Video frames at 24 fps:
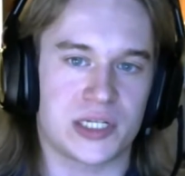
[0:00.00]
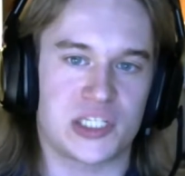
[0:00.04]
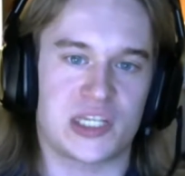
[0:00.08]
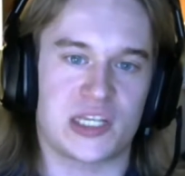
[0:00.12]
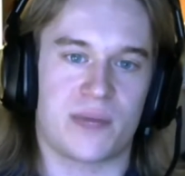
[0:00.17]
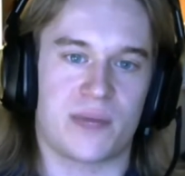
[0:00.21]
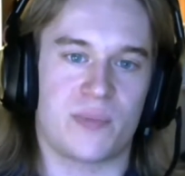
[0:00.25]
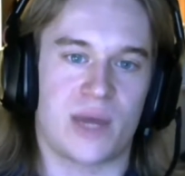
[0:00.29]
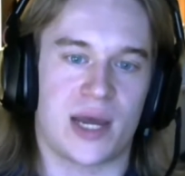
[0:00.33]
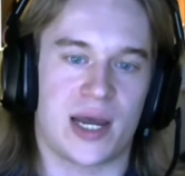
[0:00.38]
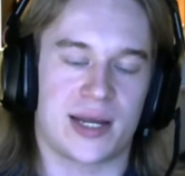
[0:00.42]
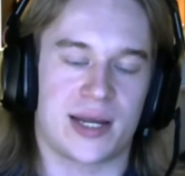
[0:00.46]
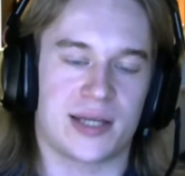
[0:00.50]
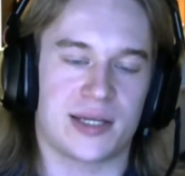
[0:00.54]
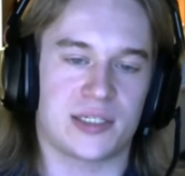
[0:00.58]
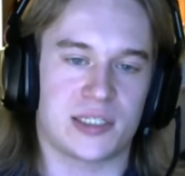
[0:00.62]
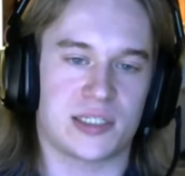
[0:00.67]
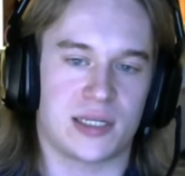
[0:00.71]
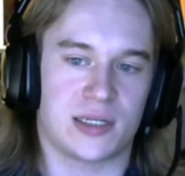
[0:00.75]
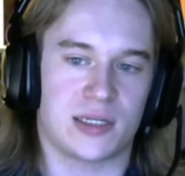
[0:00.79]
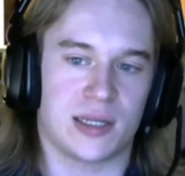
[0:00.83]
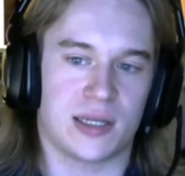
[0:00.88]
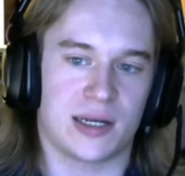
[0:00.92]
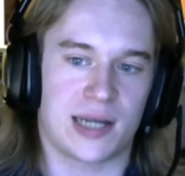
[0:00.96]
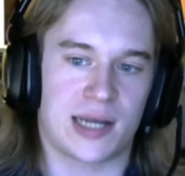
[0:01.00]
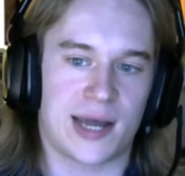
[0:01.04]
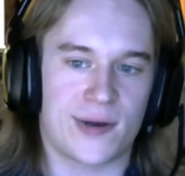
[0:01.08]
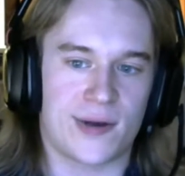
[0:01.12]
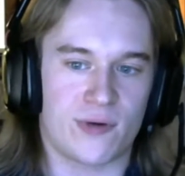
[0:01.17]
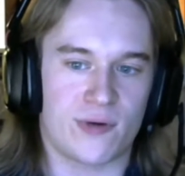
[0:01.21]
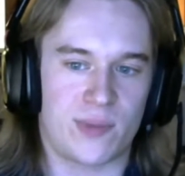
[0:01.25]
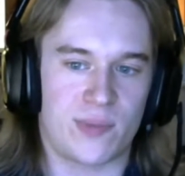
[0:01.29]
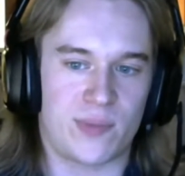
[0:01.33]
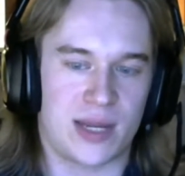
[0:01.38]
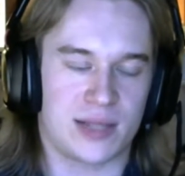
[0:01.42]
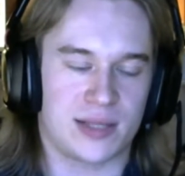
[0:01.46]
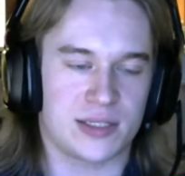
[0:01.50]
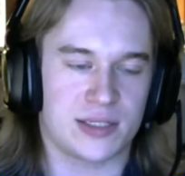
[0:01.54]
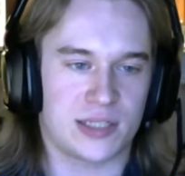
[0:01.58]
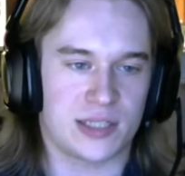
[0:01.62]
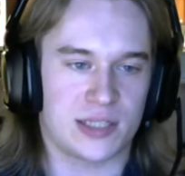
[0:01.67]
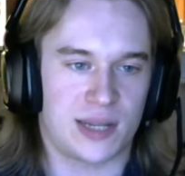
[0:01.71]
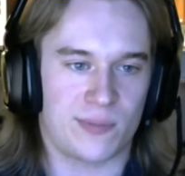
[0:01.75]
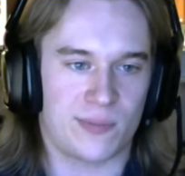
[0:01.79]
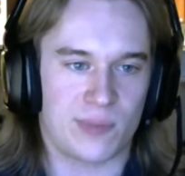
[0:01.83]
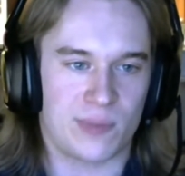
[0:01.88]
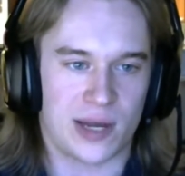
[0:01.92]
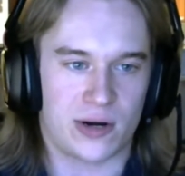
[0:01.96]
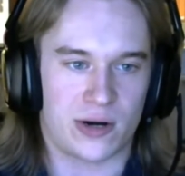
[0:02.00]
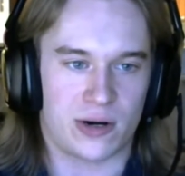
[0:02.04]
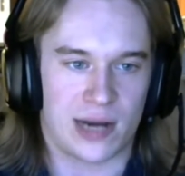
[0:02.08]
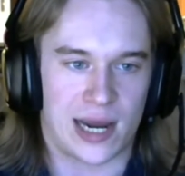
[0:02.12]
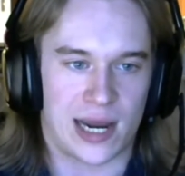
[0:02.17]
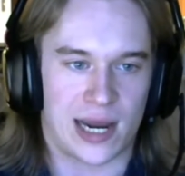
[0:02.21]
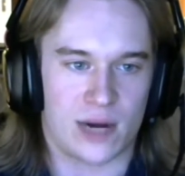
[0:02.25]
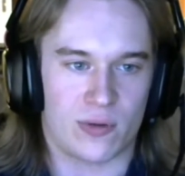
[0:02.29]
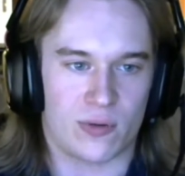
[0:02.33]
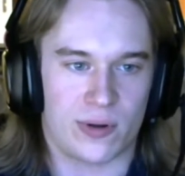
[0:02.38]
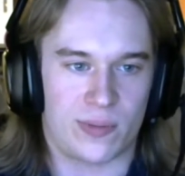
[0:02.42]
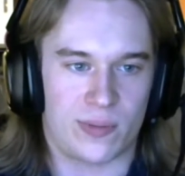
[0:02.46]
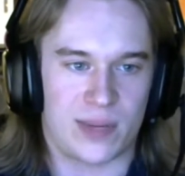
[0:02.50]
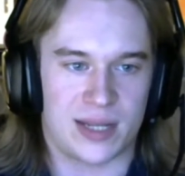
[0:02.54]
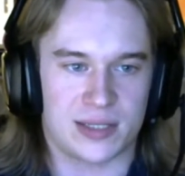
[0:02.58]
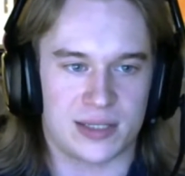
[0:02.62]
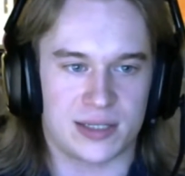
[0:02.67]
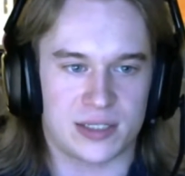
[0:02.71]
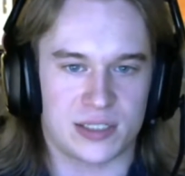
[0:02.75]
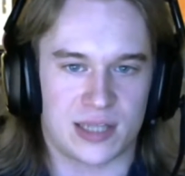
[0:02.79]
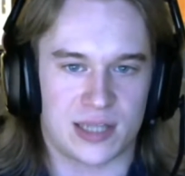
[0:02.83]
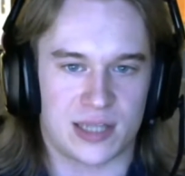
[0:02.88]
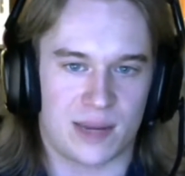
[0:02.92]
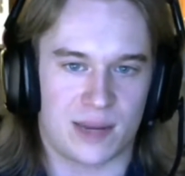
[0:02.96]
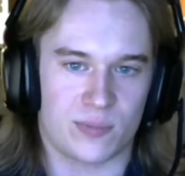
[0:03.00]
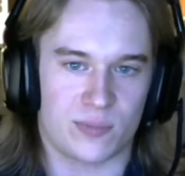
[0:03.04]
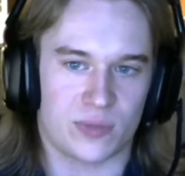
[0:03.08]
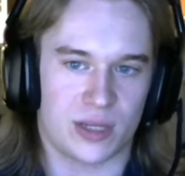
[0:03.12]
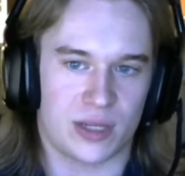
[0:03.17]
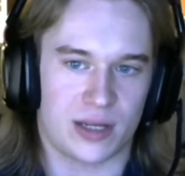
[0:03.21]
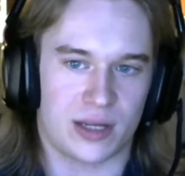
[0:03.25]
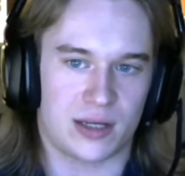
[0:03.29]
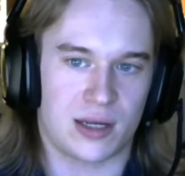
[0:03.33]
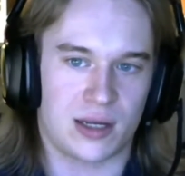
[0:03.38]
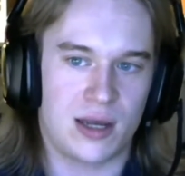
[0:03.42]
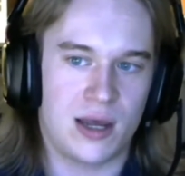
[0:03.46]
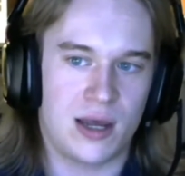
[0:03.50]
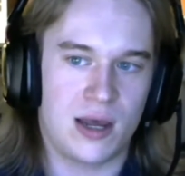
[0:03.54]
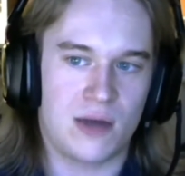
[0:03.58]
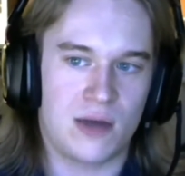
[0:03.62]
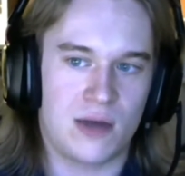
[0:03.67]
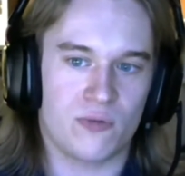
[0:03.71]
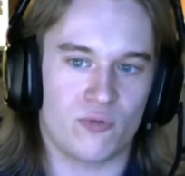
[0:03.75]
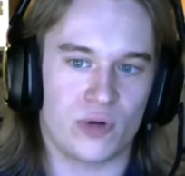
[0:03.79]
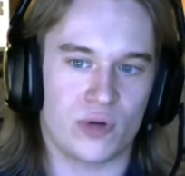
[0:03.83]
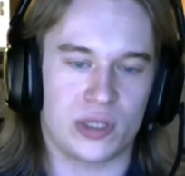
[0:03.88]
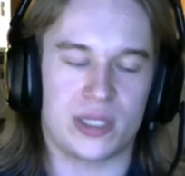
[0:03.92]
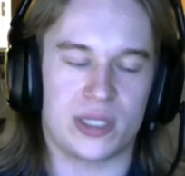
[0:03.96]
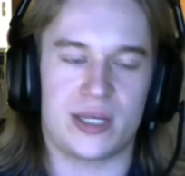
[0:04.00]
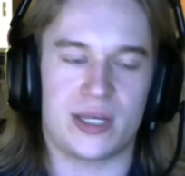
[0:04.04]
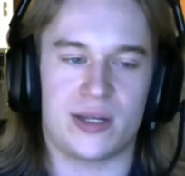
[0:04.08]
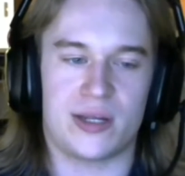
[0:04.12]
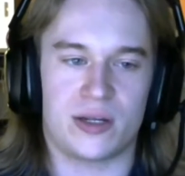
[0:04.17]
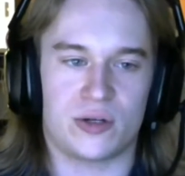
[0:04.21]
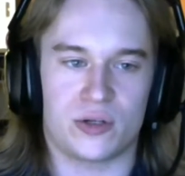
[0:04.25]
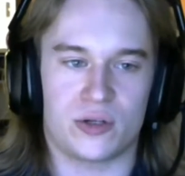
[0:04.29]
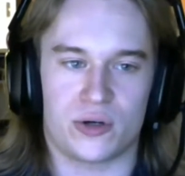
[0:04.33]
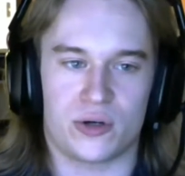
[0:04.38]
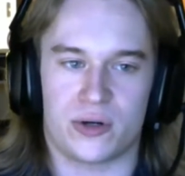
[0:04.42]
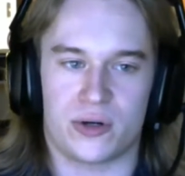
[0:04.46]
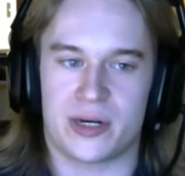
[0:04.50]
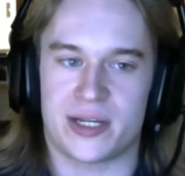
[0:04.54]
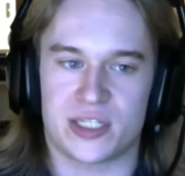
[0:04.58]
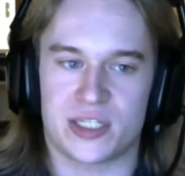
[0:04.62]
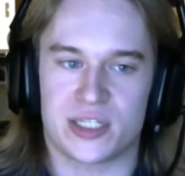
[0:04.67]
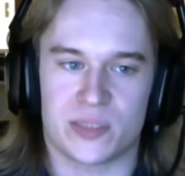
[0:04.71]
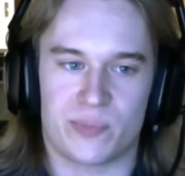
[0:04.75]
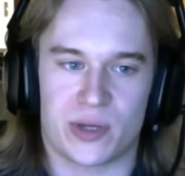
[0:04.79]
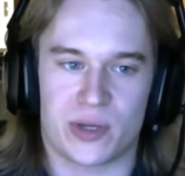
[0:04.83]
a step back and said like, how do I make this game better? How do I make this game like really good as a